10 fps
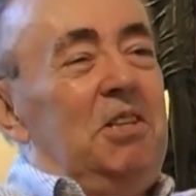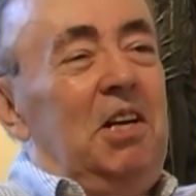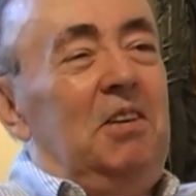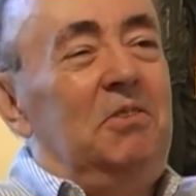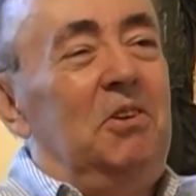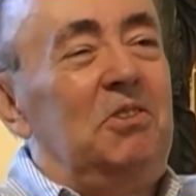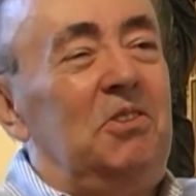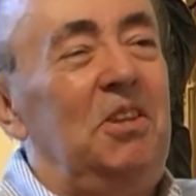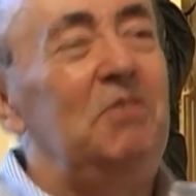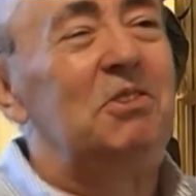out of
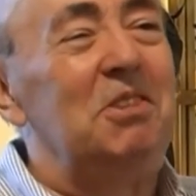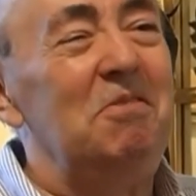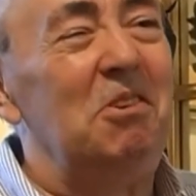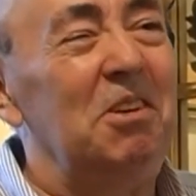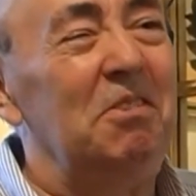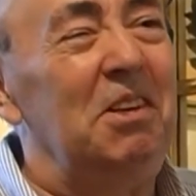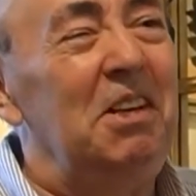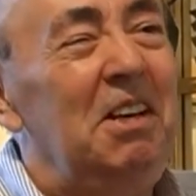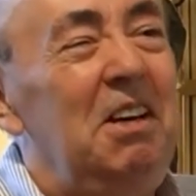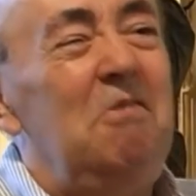Dostoevsky and whatever.
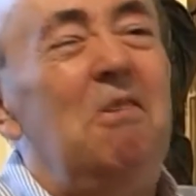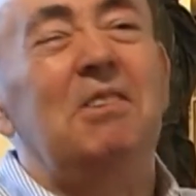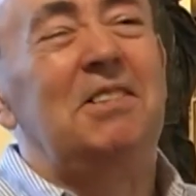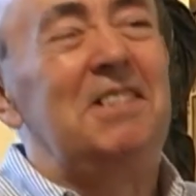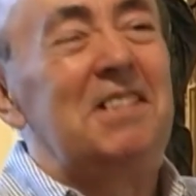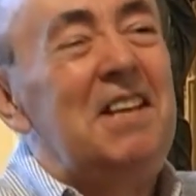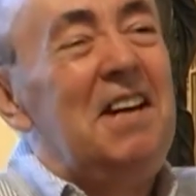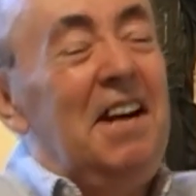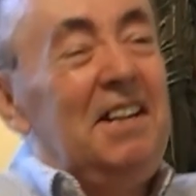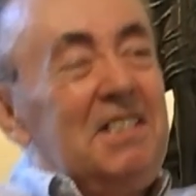He wasn't
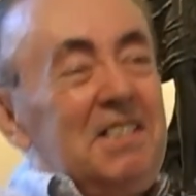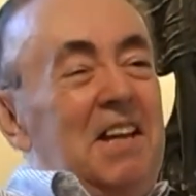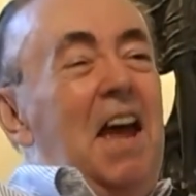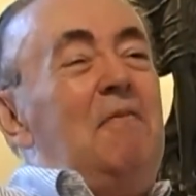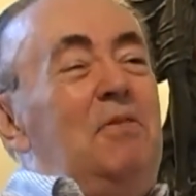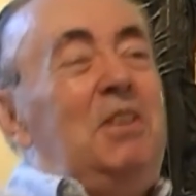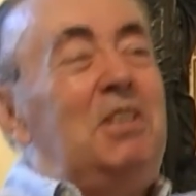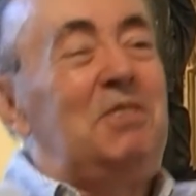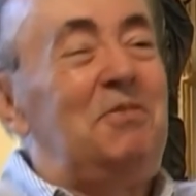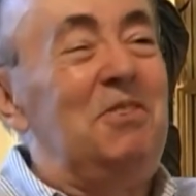an
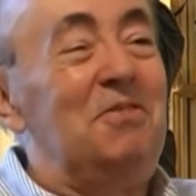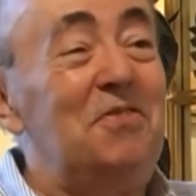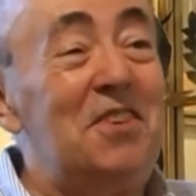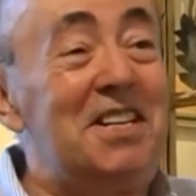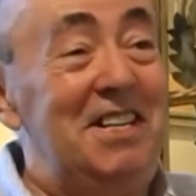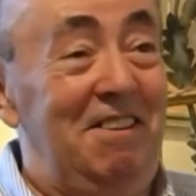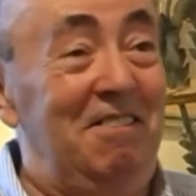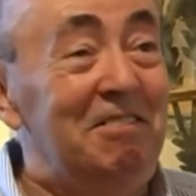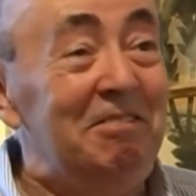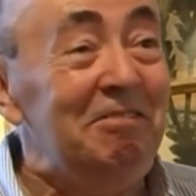establishment figure
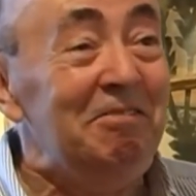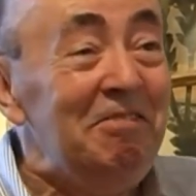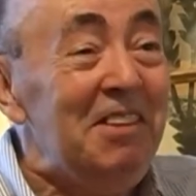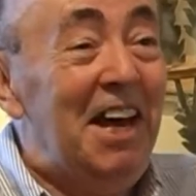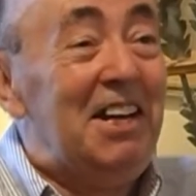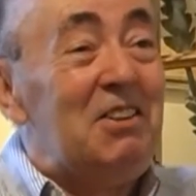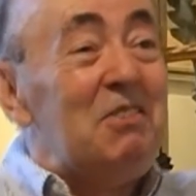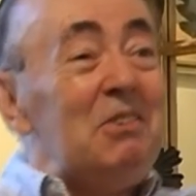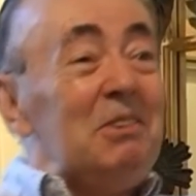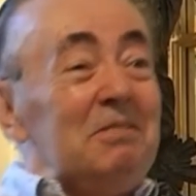at
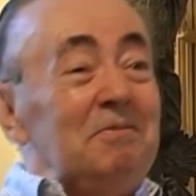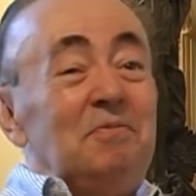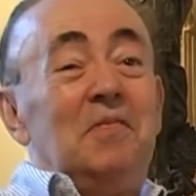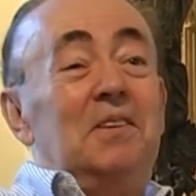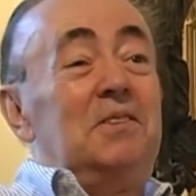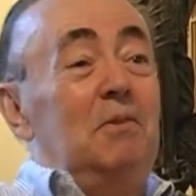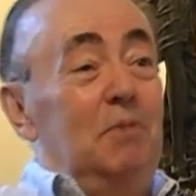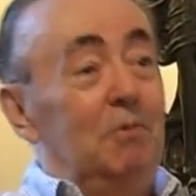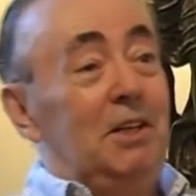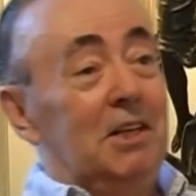all. And so
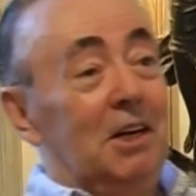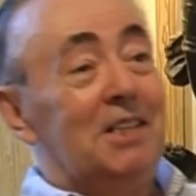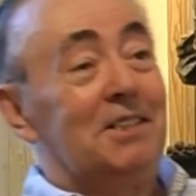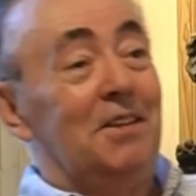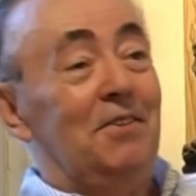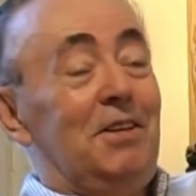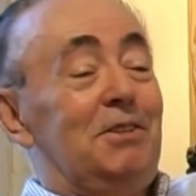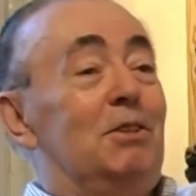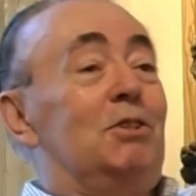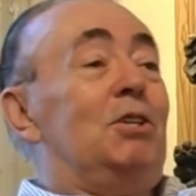we delighted in this,
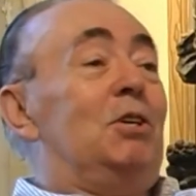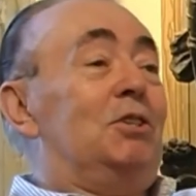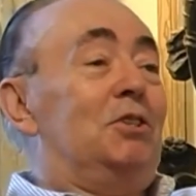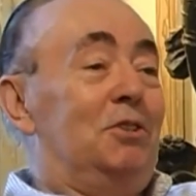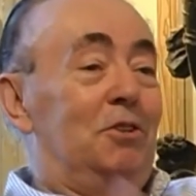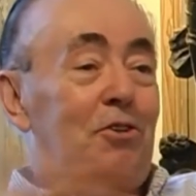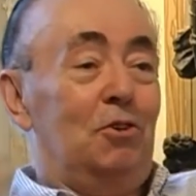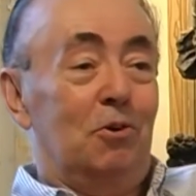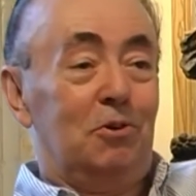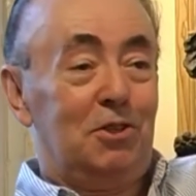that such
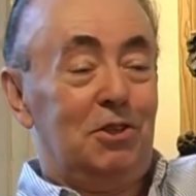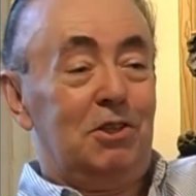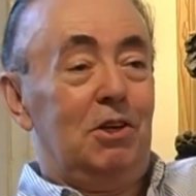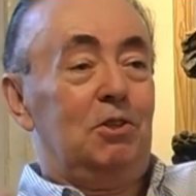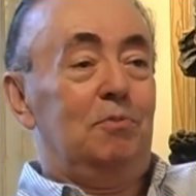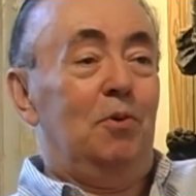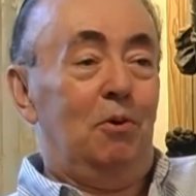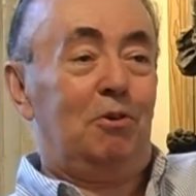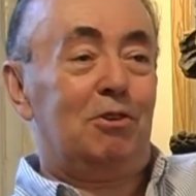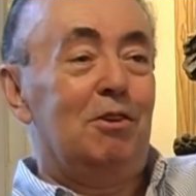thoughts and such
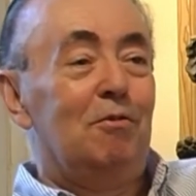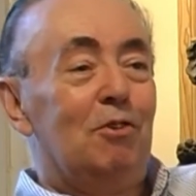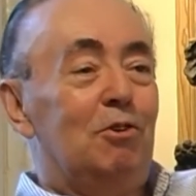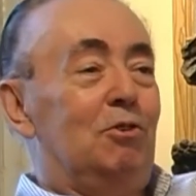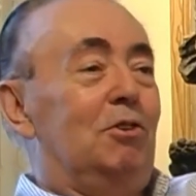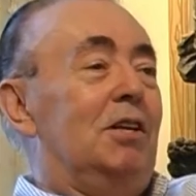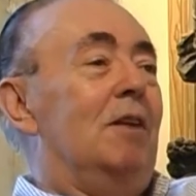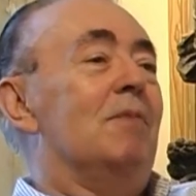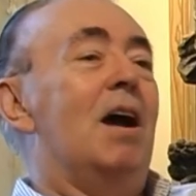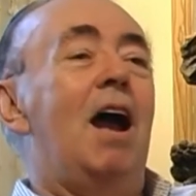books should
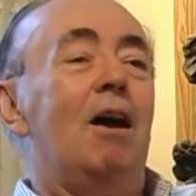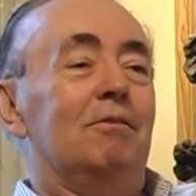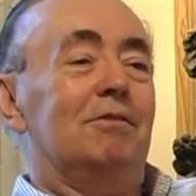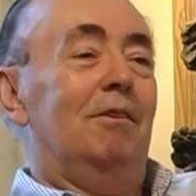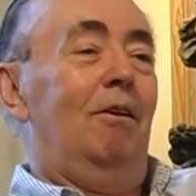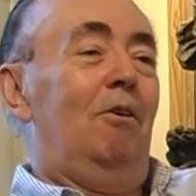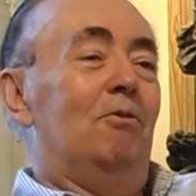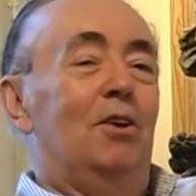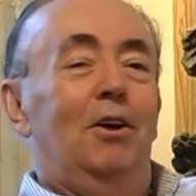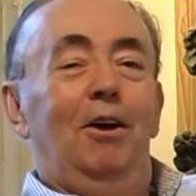come out of
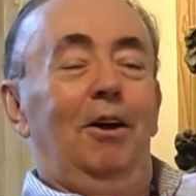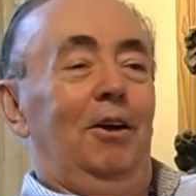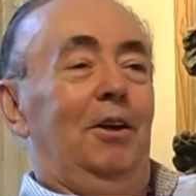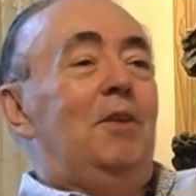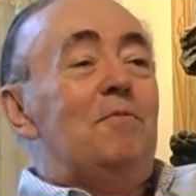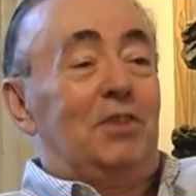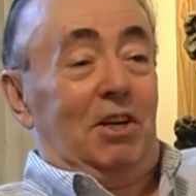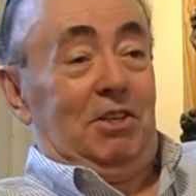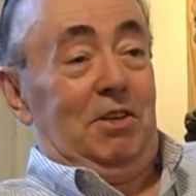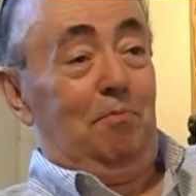
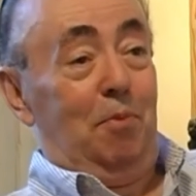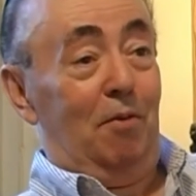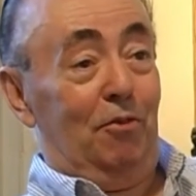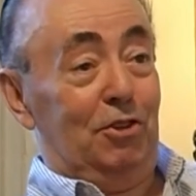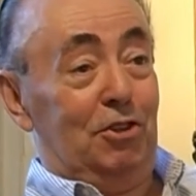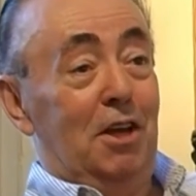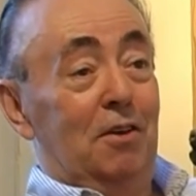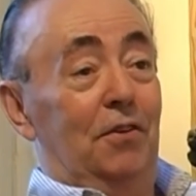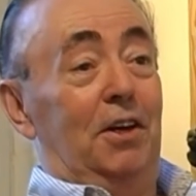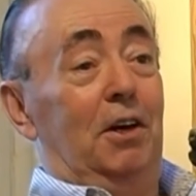such an impoverished
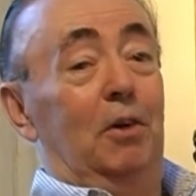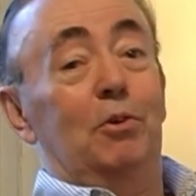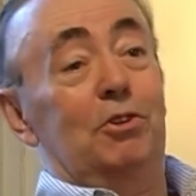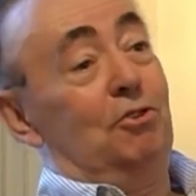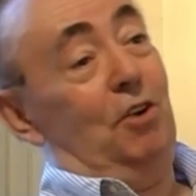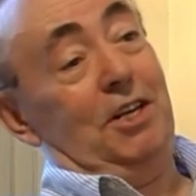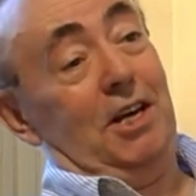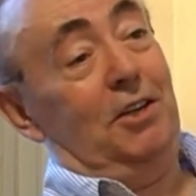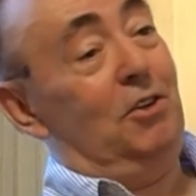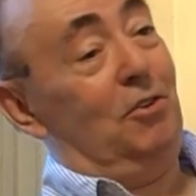figure who was straight out
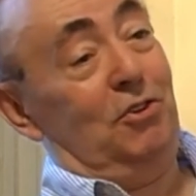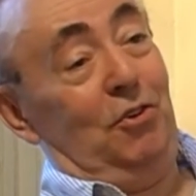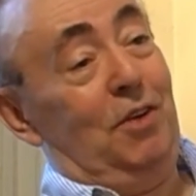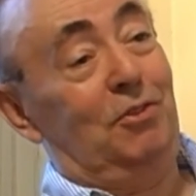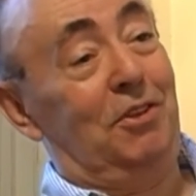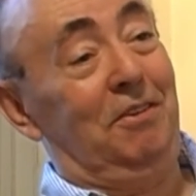of Dostoevsky.